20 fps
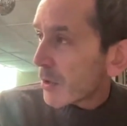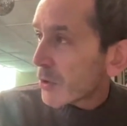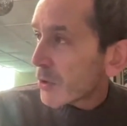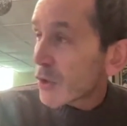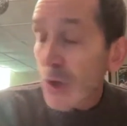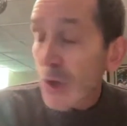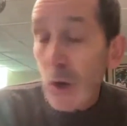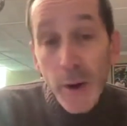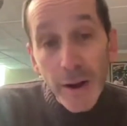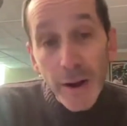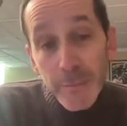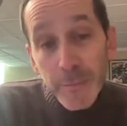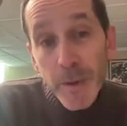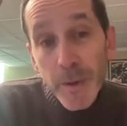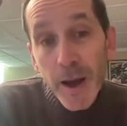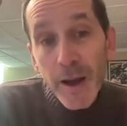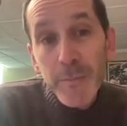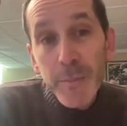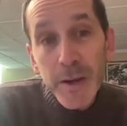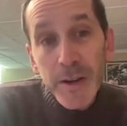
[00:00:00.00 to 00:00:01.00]
So
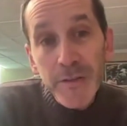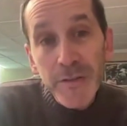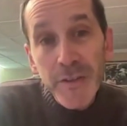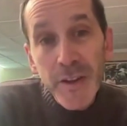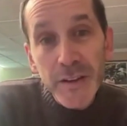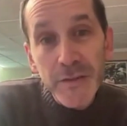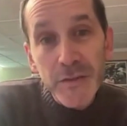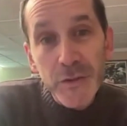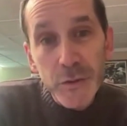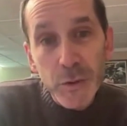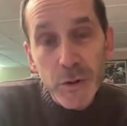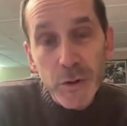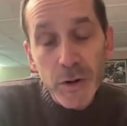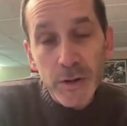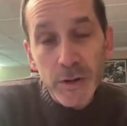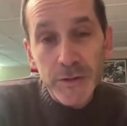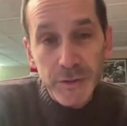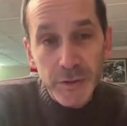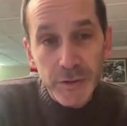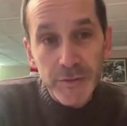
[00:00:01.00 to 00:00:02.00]
I've been a fan of Stuart
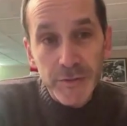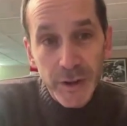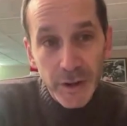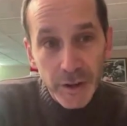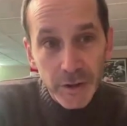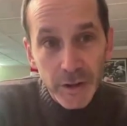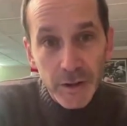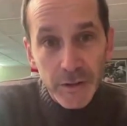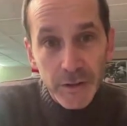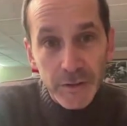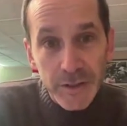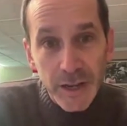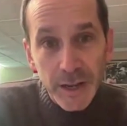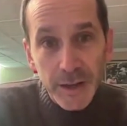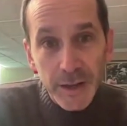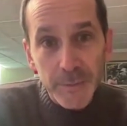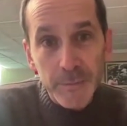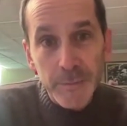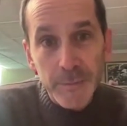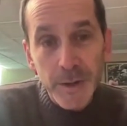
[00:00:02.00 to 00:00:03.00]
Hall's for a very long
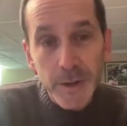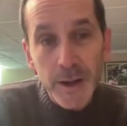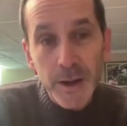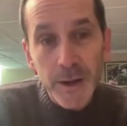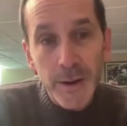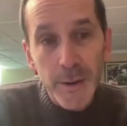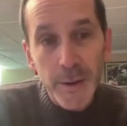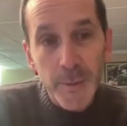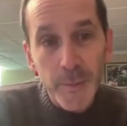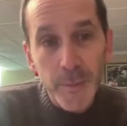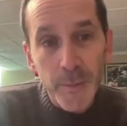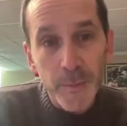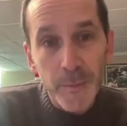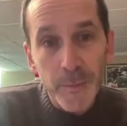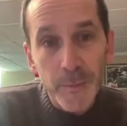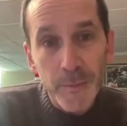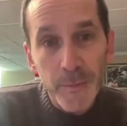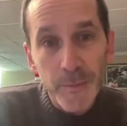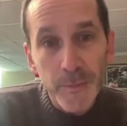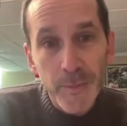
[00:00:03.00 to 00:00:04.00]
time.
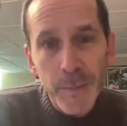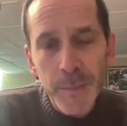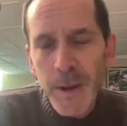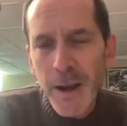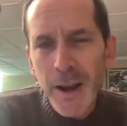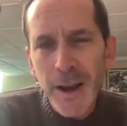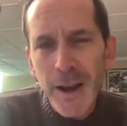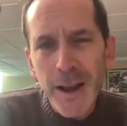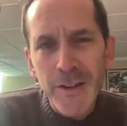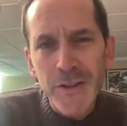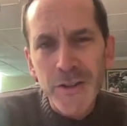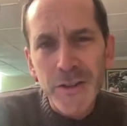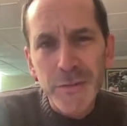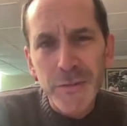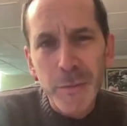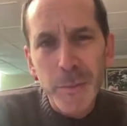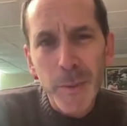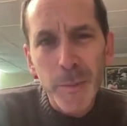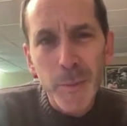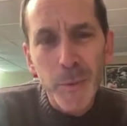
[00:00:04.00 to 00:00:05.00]
I mean, I actually
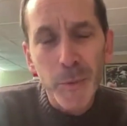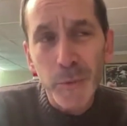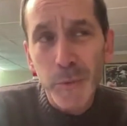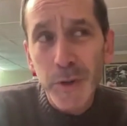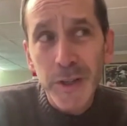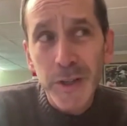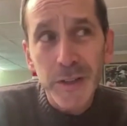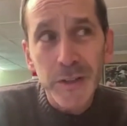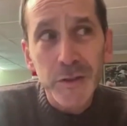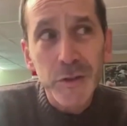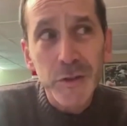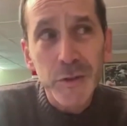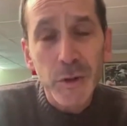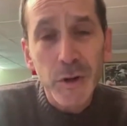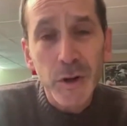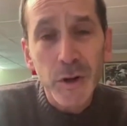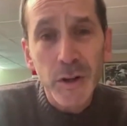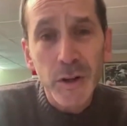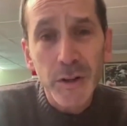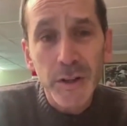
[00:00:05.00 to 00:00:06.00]
remember reading
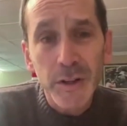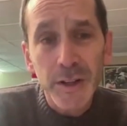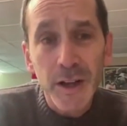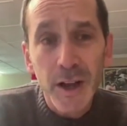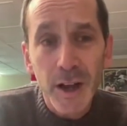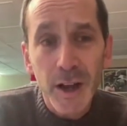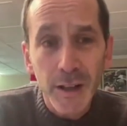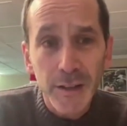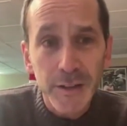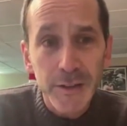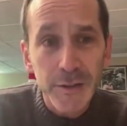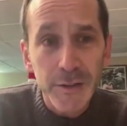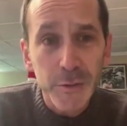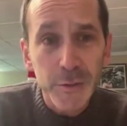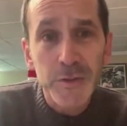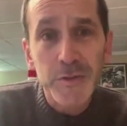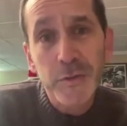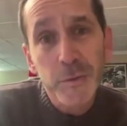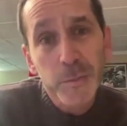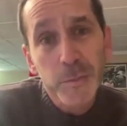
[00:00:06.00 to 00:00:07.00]
Stuart Hall in college,
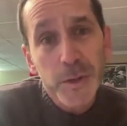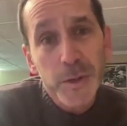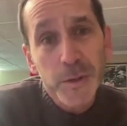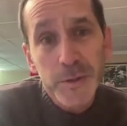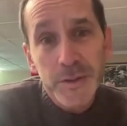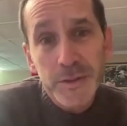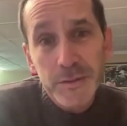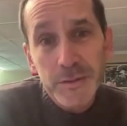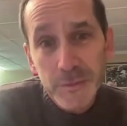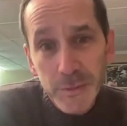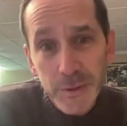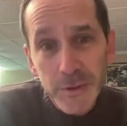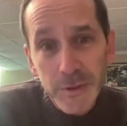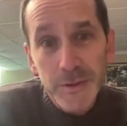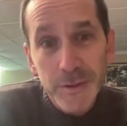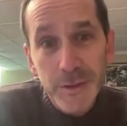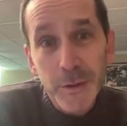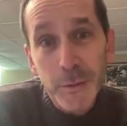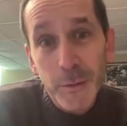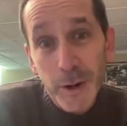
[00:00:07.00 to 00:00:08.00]
which for me was
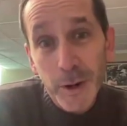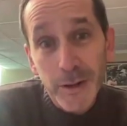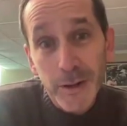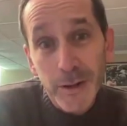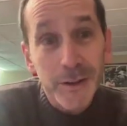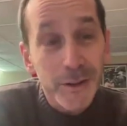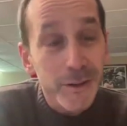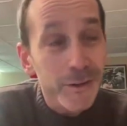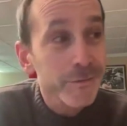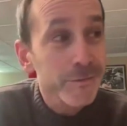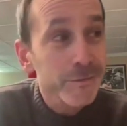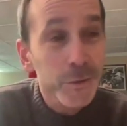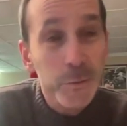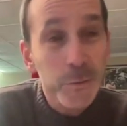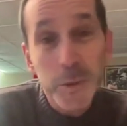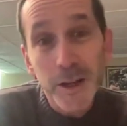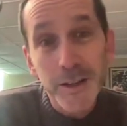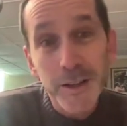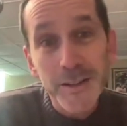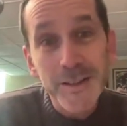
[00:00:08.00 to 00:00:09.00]
a while ago, to
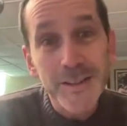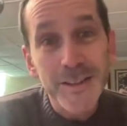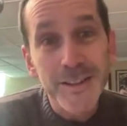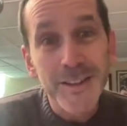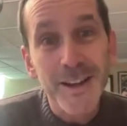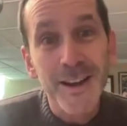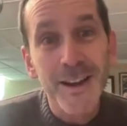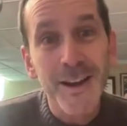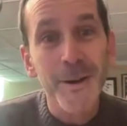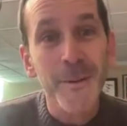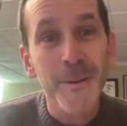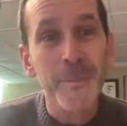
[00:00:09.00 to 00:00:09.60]
be honest.